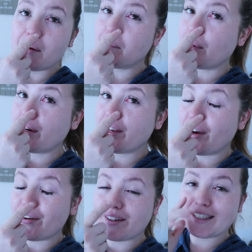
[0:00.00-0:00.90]
my
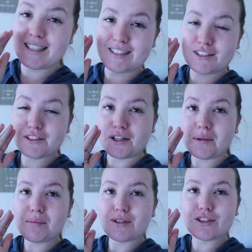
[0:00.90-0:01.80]
eye is so
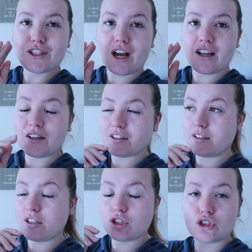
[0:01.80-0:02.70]
bloodshot, look,
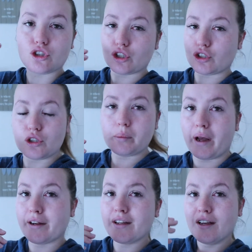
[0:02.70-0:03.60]
it's just come
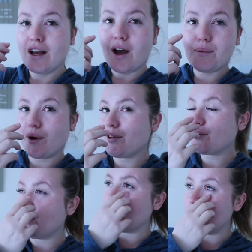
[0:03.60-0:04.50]
on. I
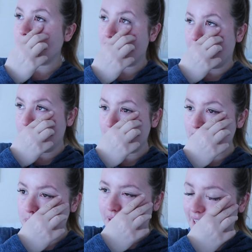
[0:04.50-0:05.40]
woke up and it was
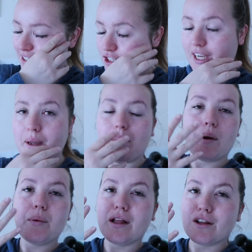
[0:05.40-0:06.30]
a bit itchy, but I
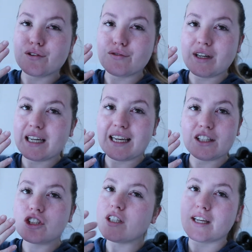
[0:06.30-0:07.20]
wasn't like really
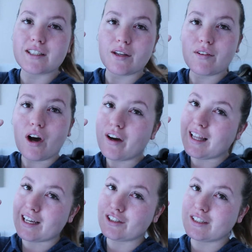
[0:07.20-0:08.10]
itching it because I've got
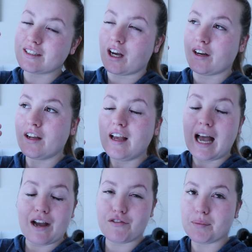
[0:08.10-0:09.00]
eyelashes on.
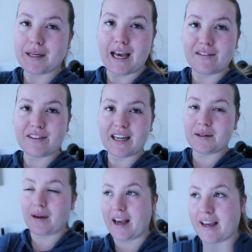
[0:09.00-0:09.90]
I have to be careful
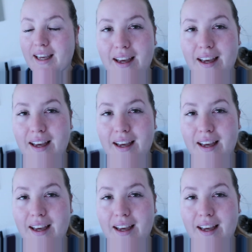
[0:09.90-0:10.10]
anyway.